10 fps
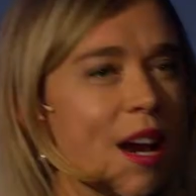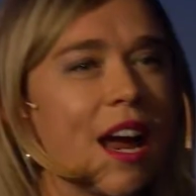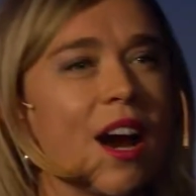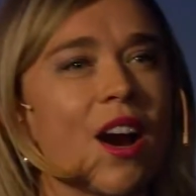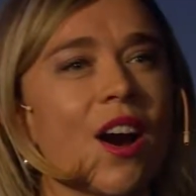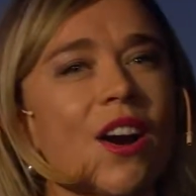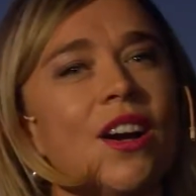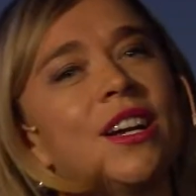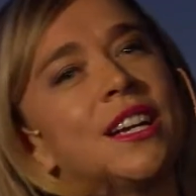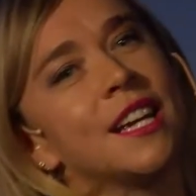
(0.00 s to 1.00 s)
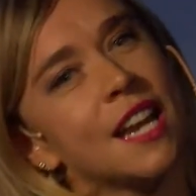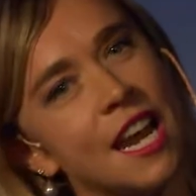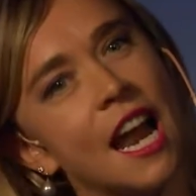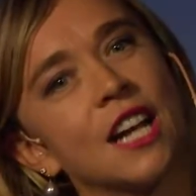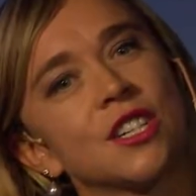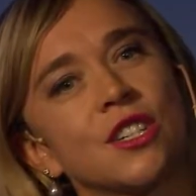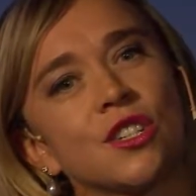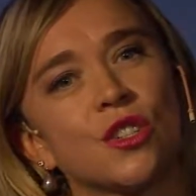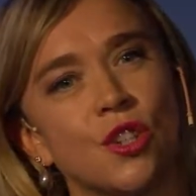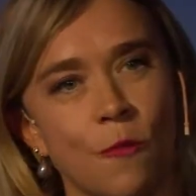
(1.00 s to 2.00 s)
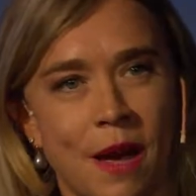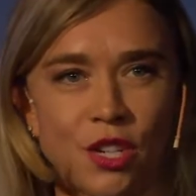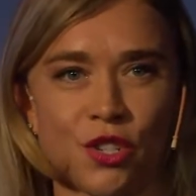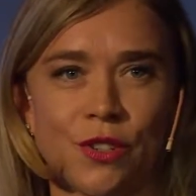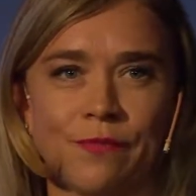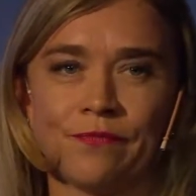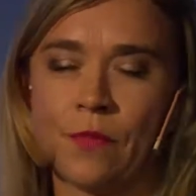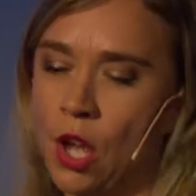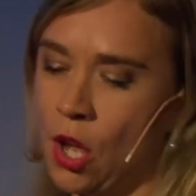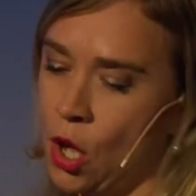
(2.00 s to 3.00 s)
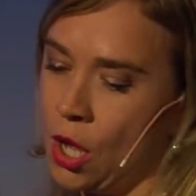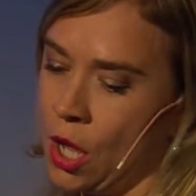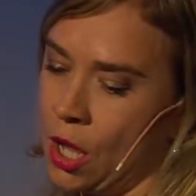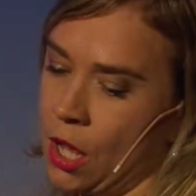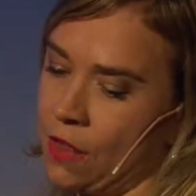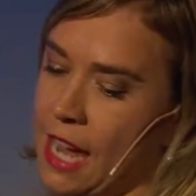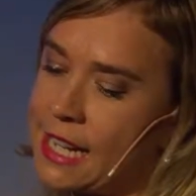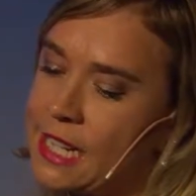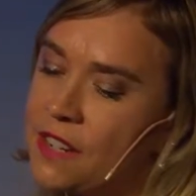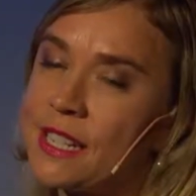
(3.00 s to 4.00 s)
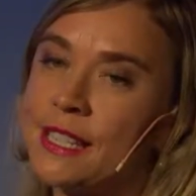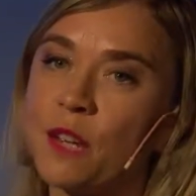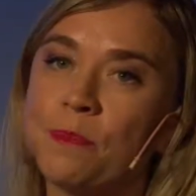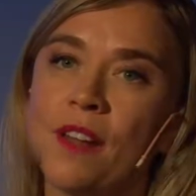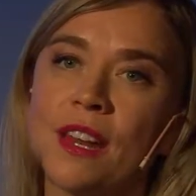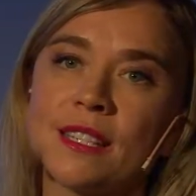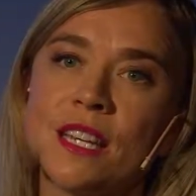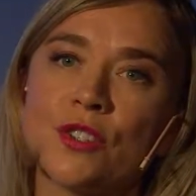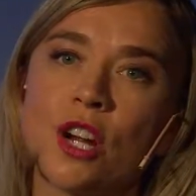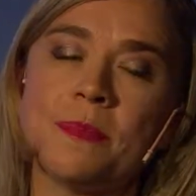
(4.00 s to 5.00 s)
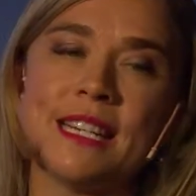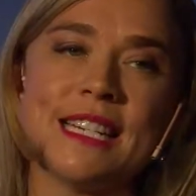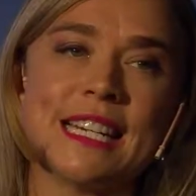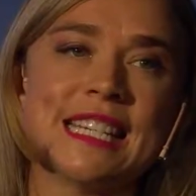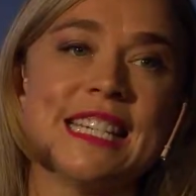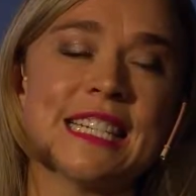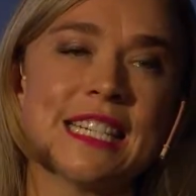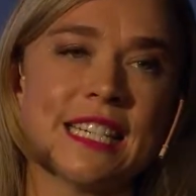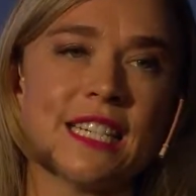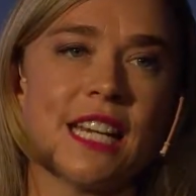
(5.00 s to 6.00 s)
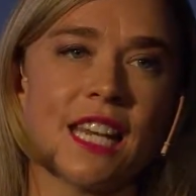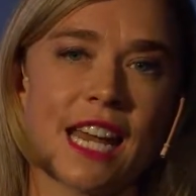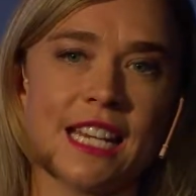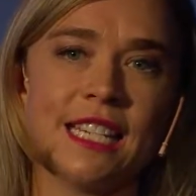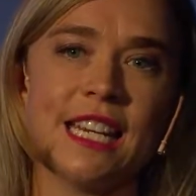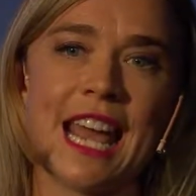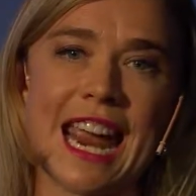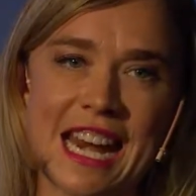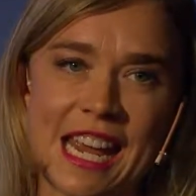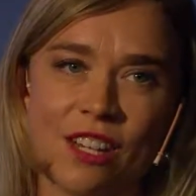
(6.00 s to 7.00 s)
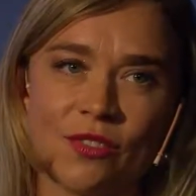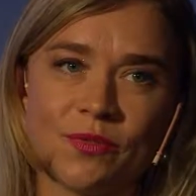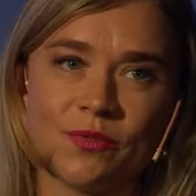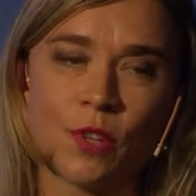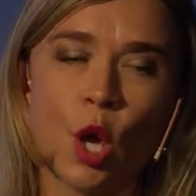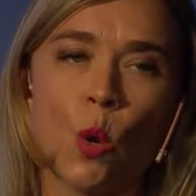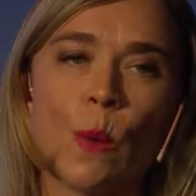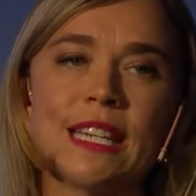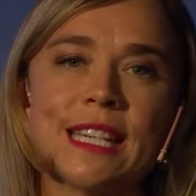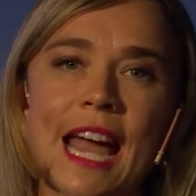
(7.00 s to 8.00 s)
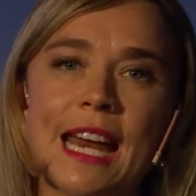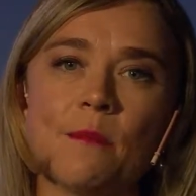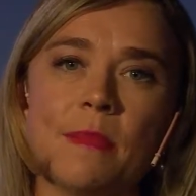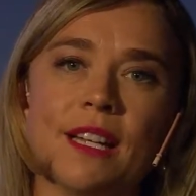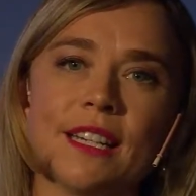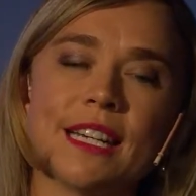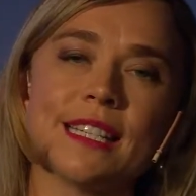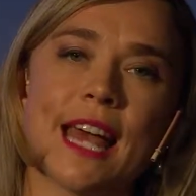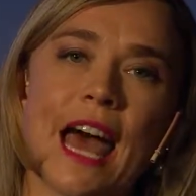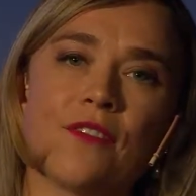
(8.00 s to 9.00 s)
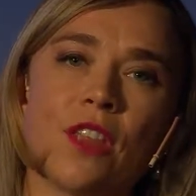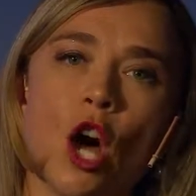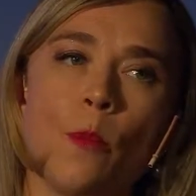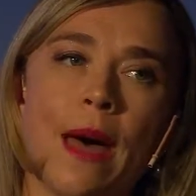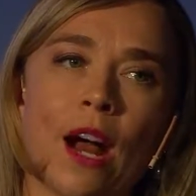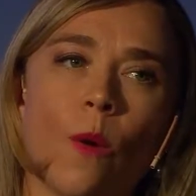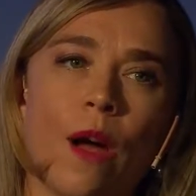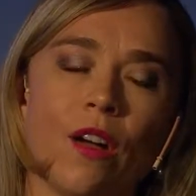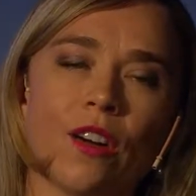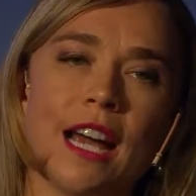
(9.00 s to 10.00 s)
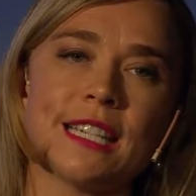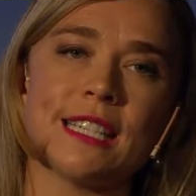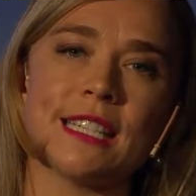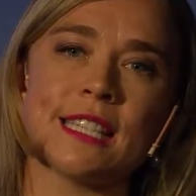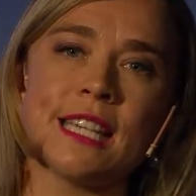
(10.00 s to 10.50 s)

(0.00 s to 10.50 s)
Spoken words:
air, not so much. The idea of a sick building syndrome didn't exist until 1980. We tightened buildings after the OPEC oil crisis,